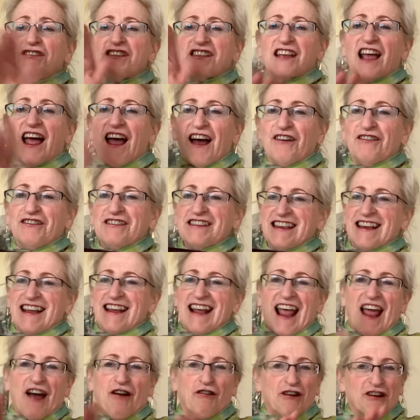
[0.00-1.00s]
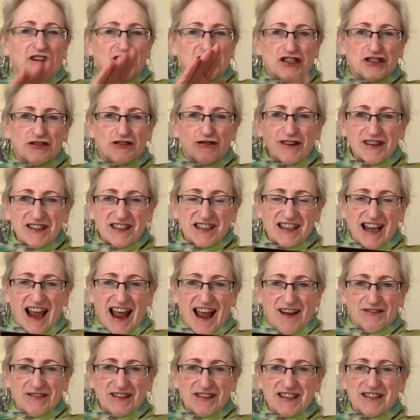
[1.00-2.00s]
sounds or short
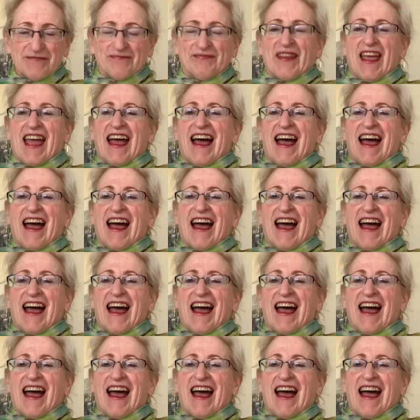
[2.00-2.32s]
sounds.